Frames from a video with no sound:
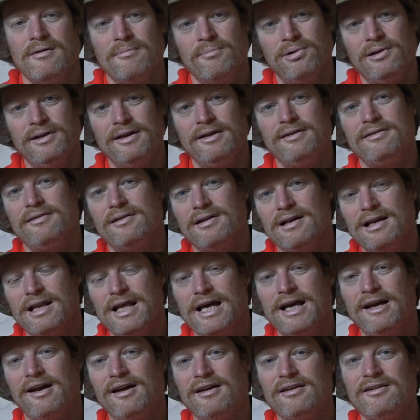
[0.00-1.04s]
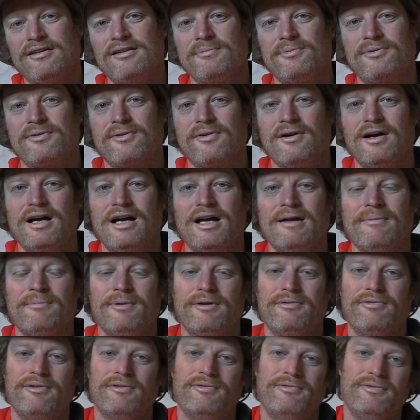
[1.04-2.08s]
Please like and subscribe.
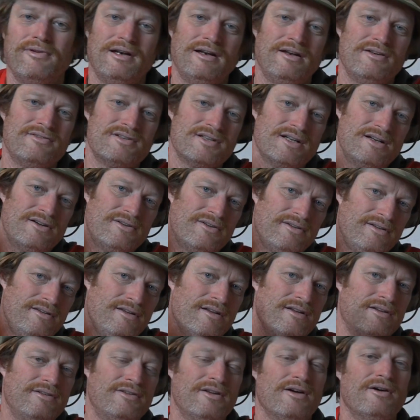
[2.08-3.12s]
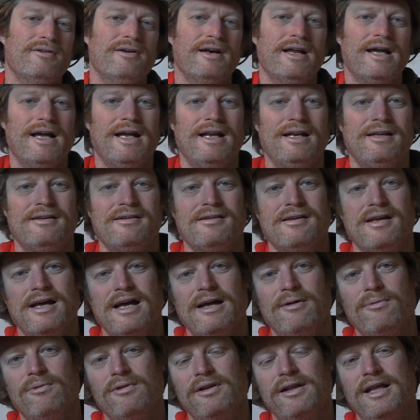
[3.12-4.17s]
If you're feeling generous, donate,
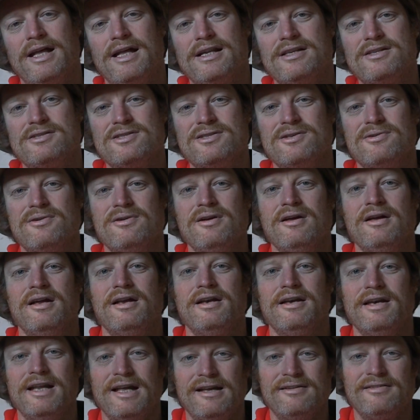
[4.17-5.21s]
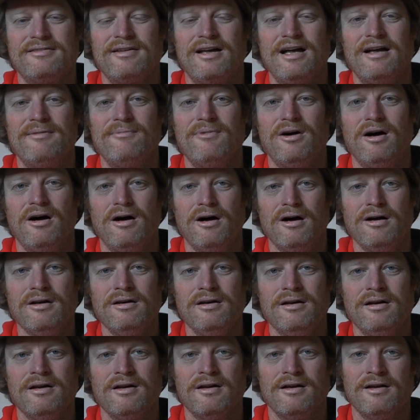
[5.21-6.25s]
and we'll catch you next time
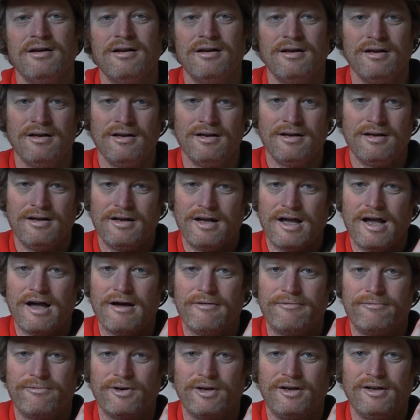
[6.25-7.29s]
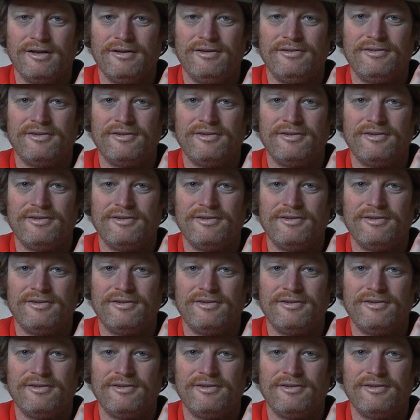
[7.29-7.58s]
on Africa